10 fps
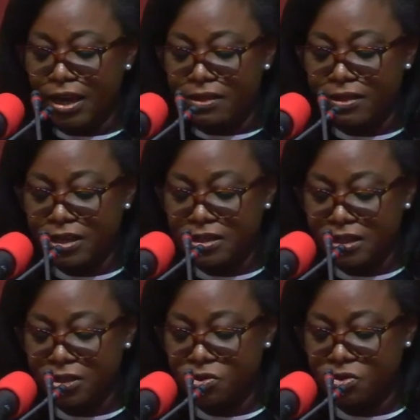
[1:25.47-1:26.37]
This
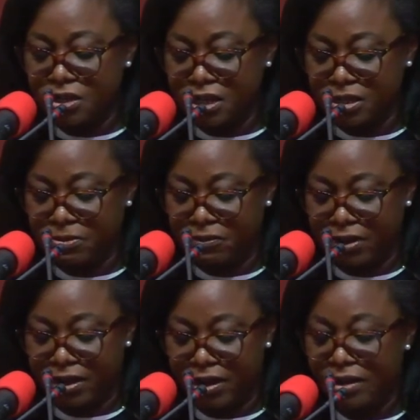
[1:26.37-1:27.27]
is to
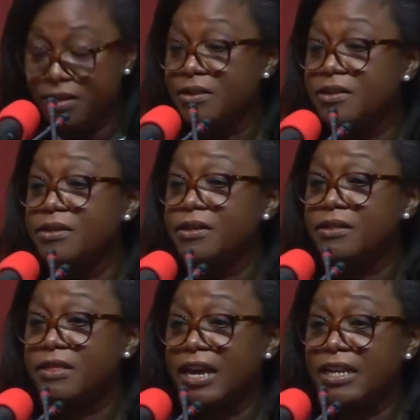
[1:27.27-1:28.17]
certify
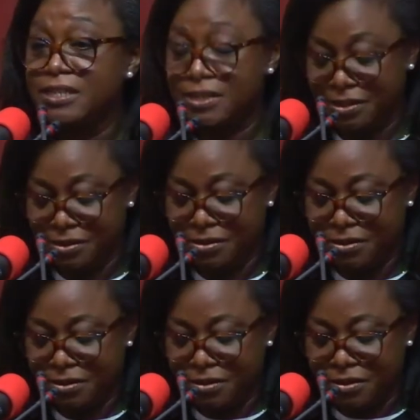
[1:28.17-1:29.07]
that
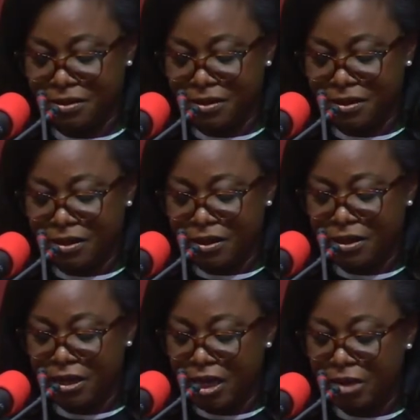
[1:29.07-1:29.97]

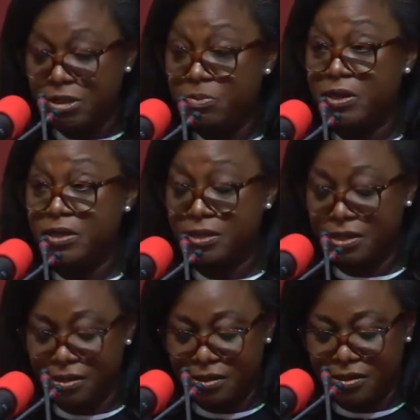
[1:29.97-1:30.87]
the named
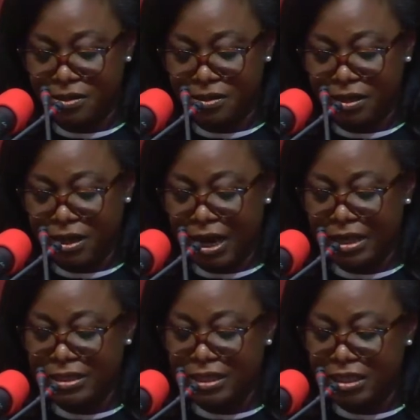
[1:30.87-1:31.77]
person
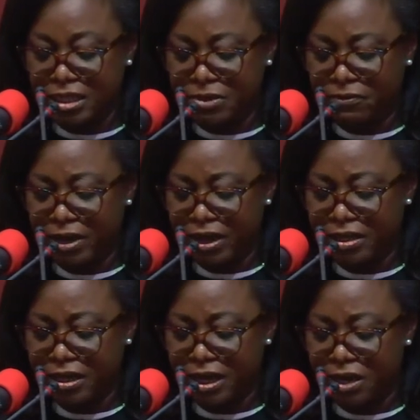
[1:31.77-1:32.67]
has satisfied
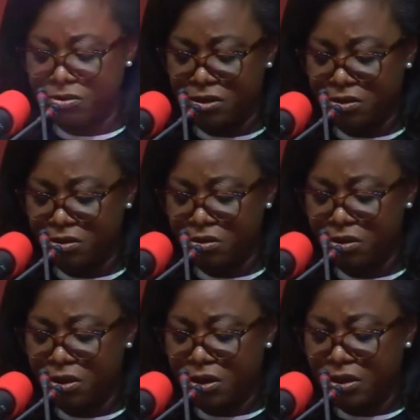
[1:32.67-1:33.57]
the counsel
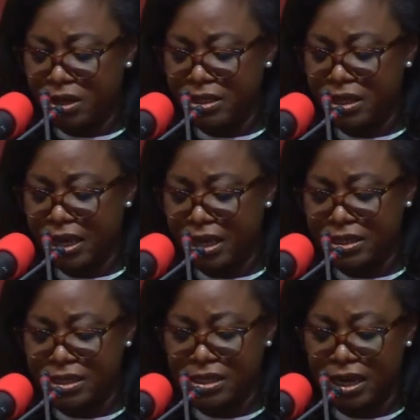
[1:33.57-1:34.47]
that he has
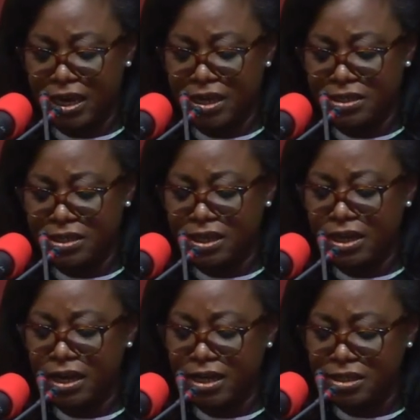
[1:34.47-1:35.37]
attained the
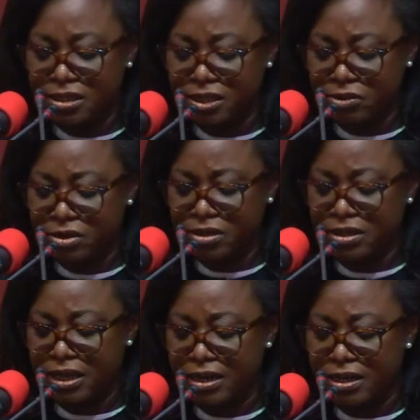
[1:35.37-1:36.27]
necessary
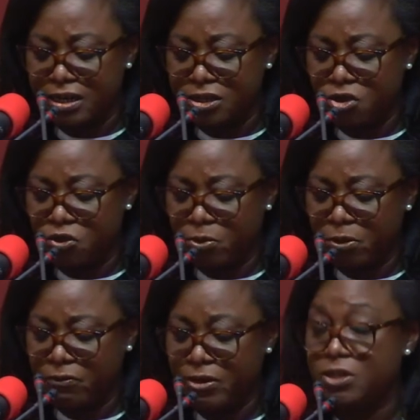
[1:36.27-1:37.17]
standards of
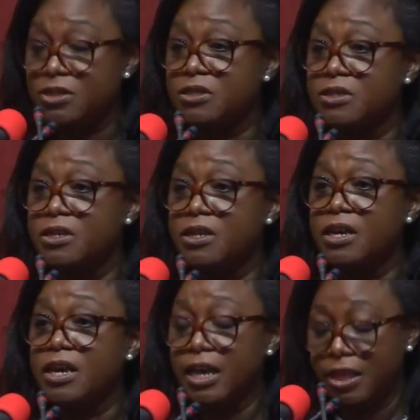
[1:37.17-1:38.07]
proficiency
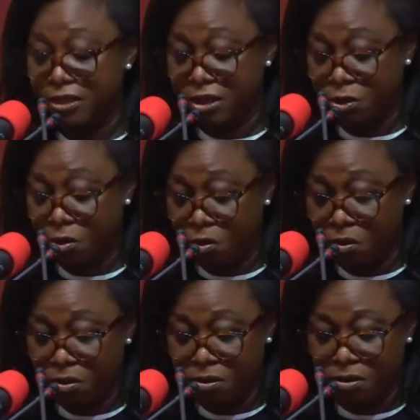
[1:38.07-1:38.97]
in the law,